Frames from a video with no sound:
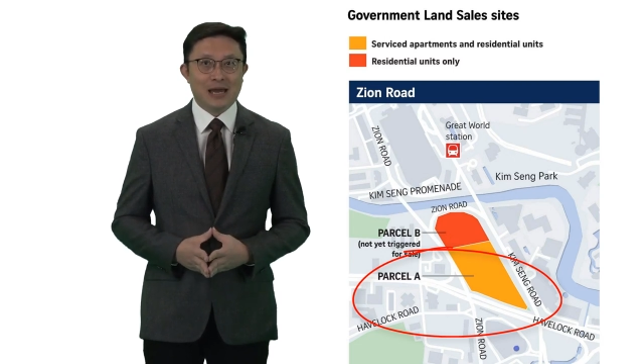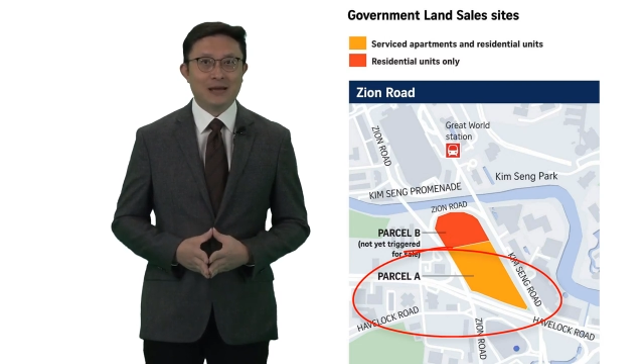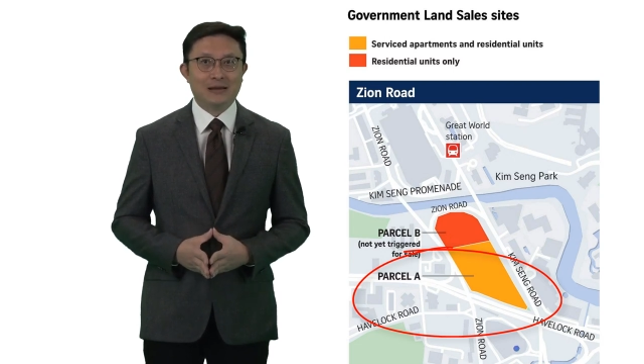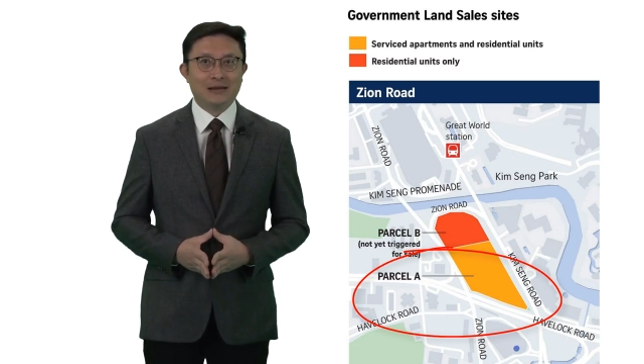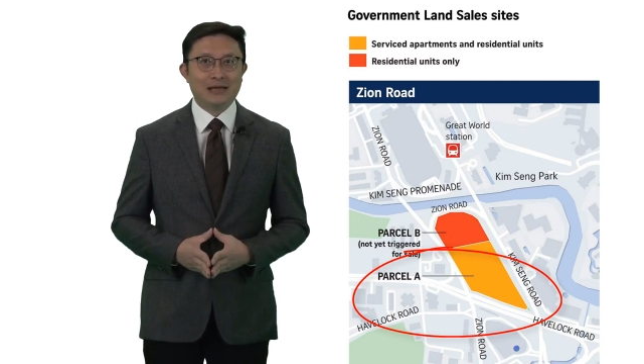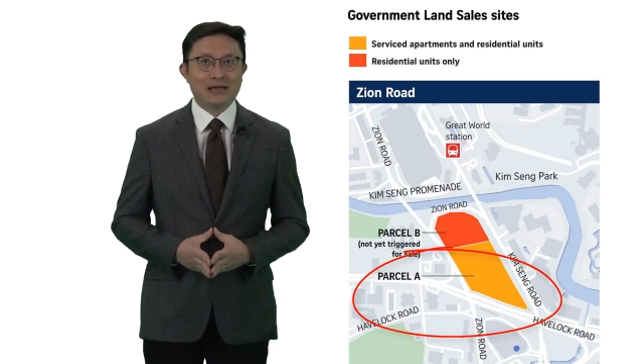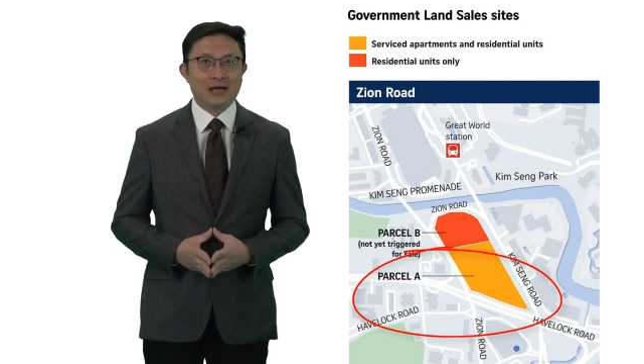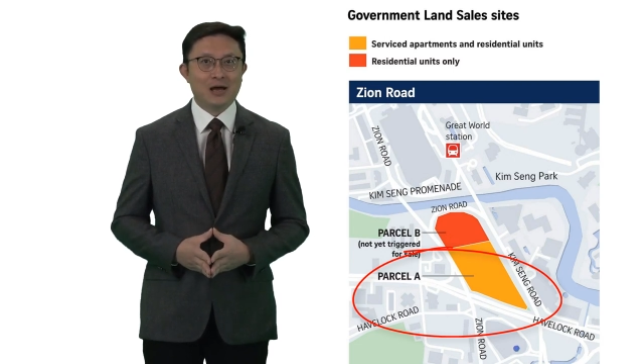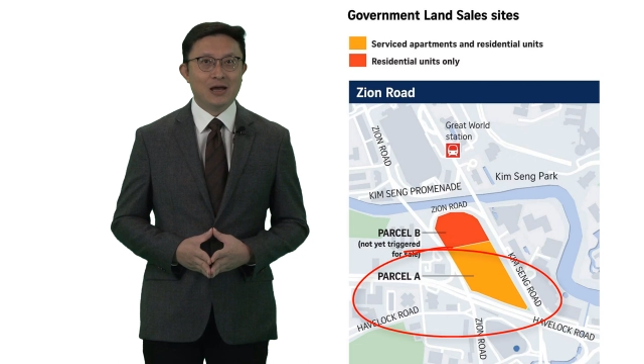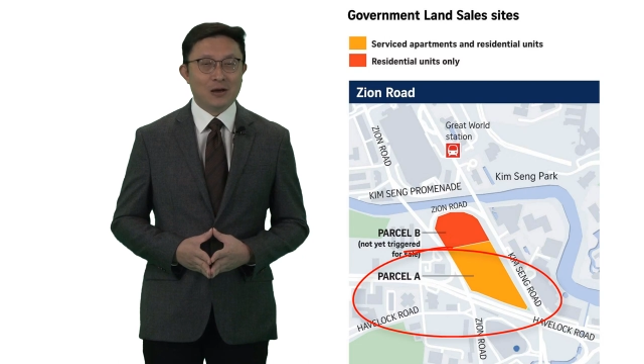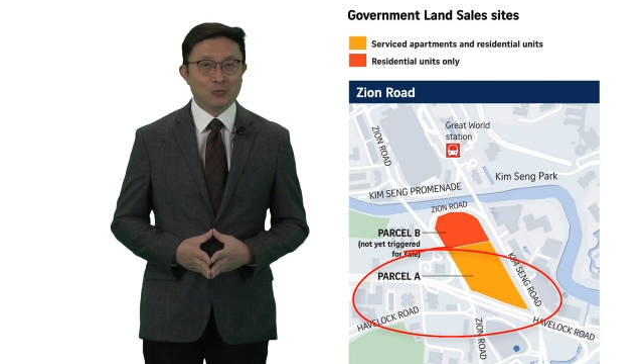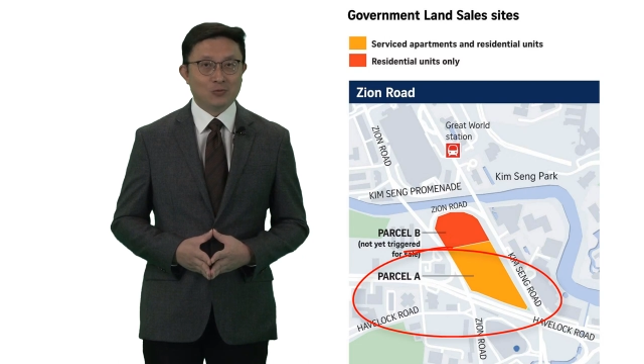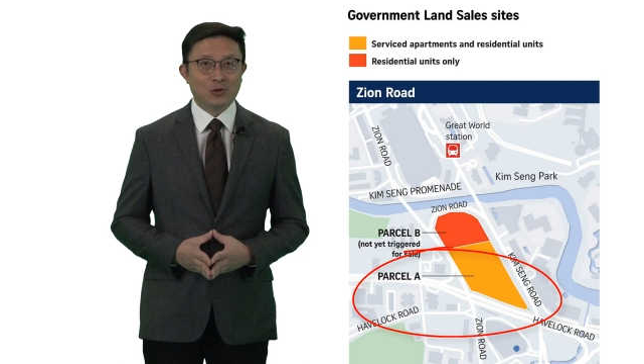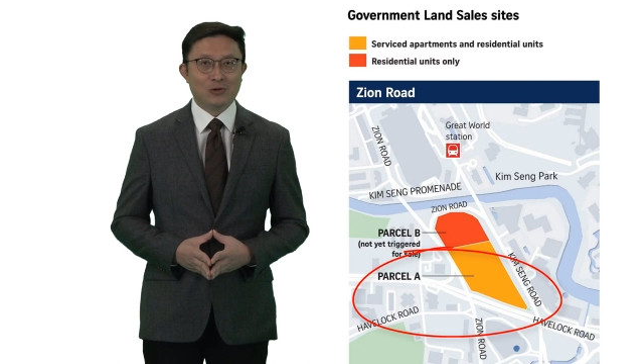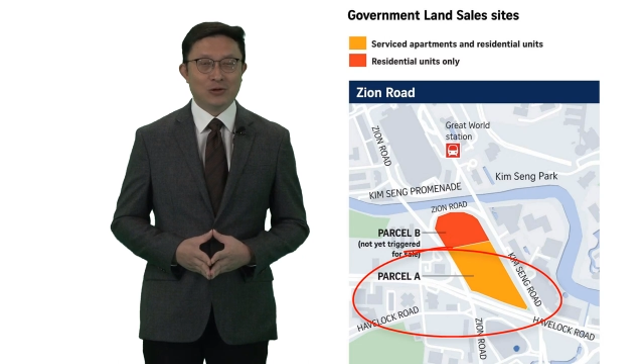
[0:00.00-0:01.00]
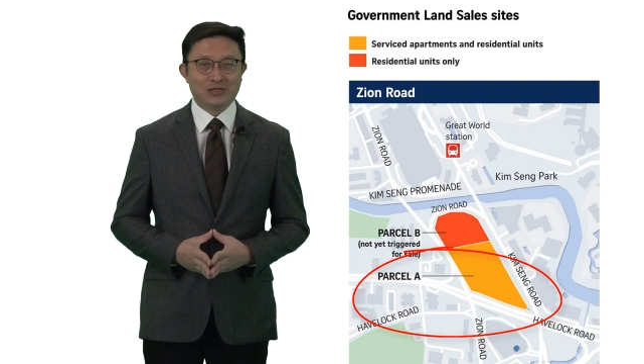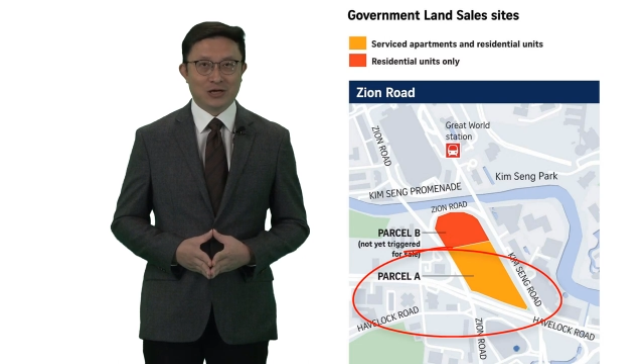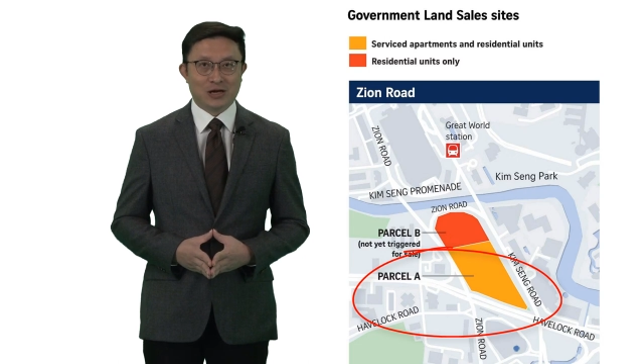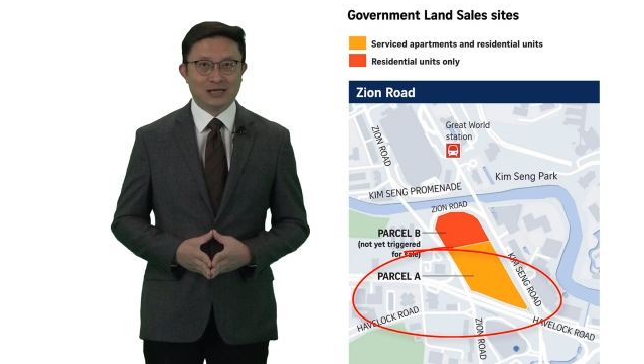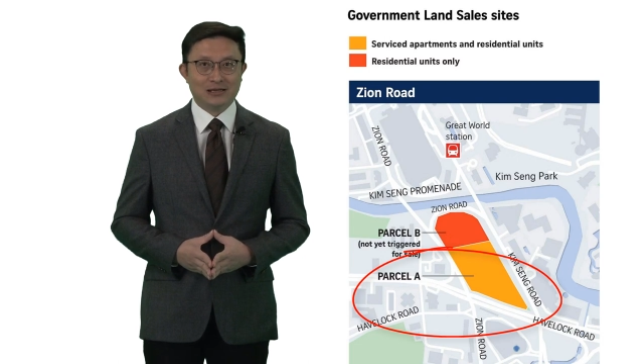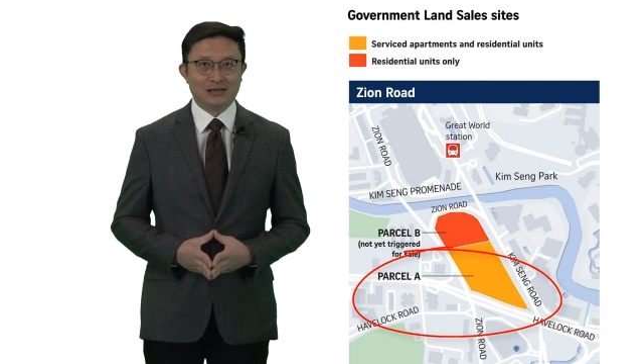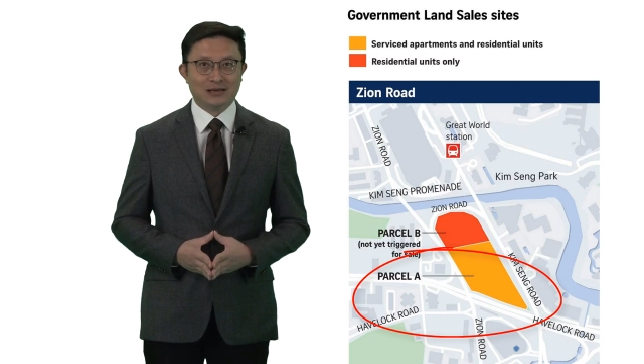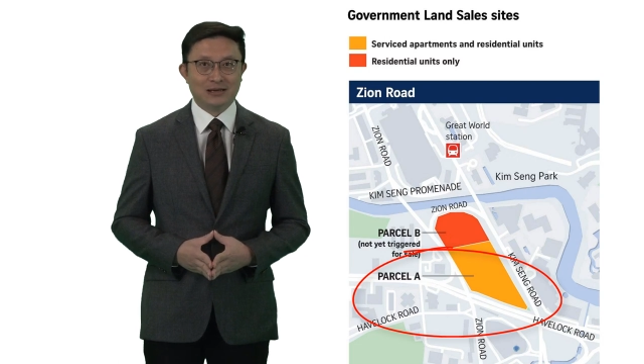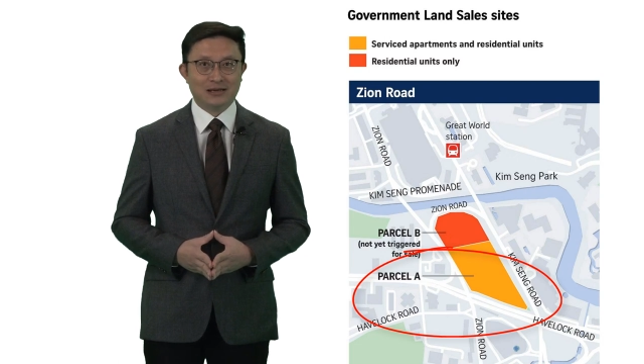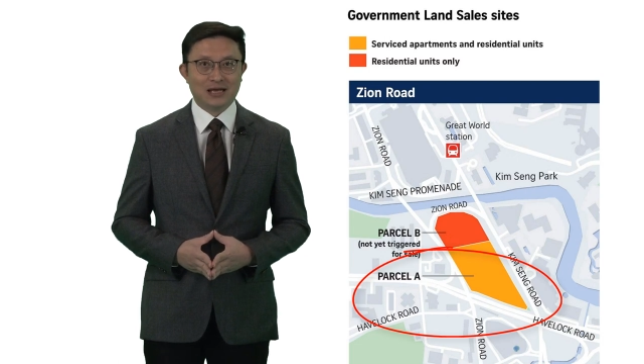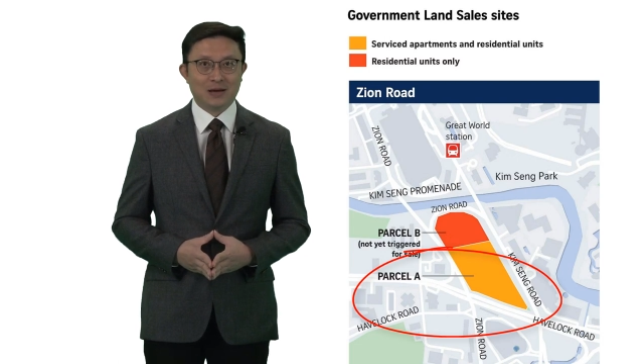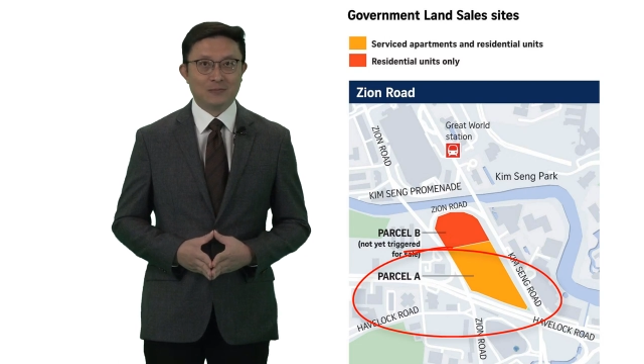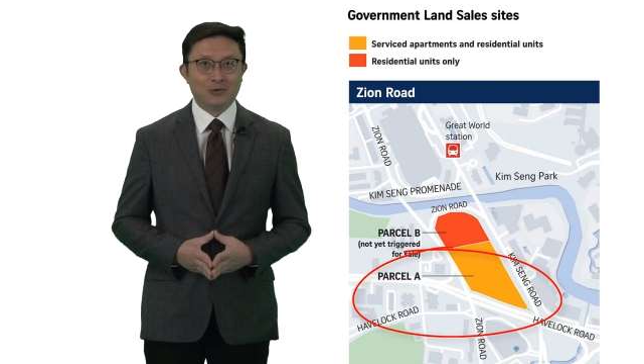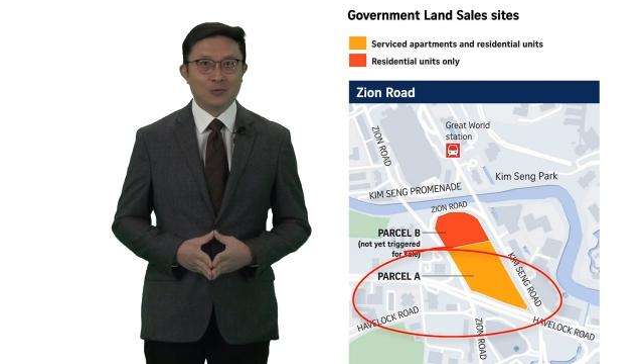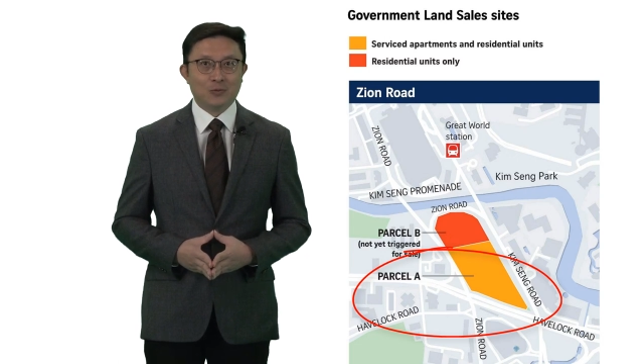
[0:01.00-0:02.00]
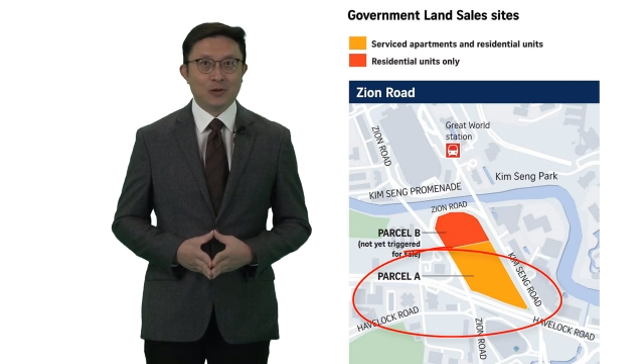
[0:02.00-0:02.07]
The Zion Road site comes